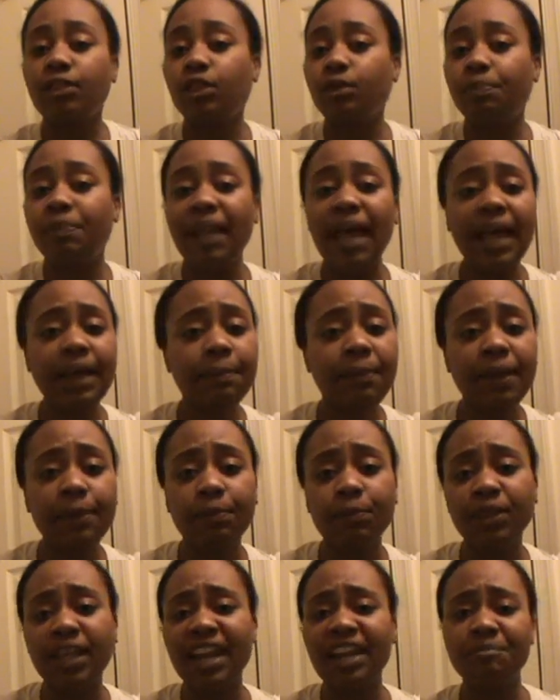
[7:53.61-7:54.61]
the black
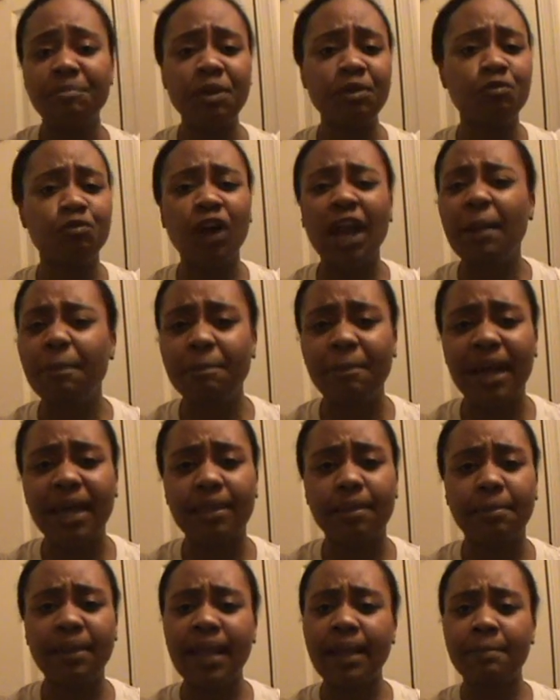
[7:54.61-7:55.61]
people that I've been raped
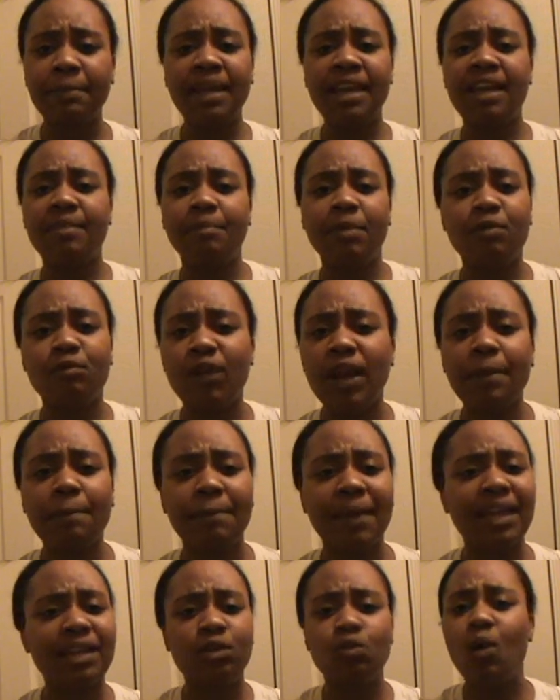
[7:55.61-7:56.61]
by, the black men that I've been
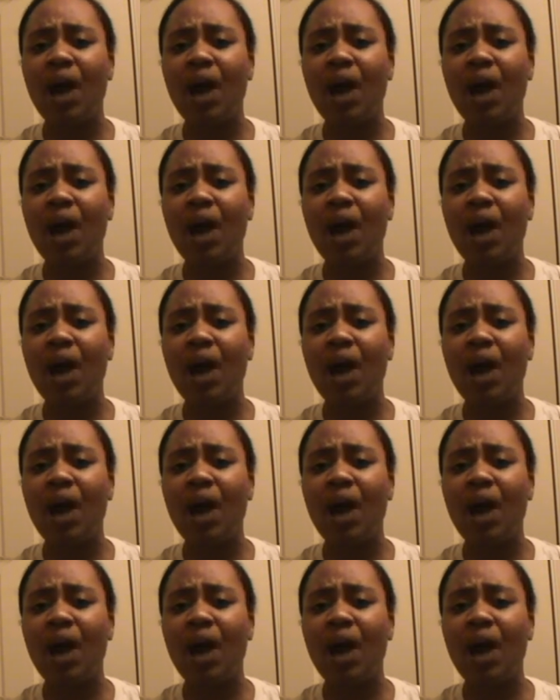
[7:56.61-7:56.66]
raped by.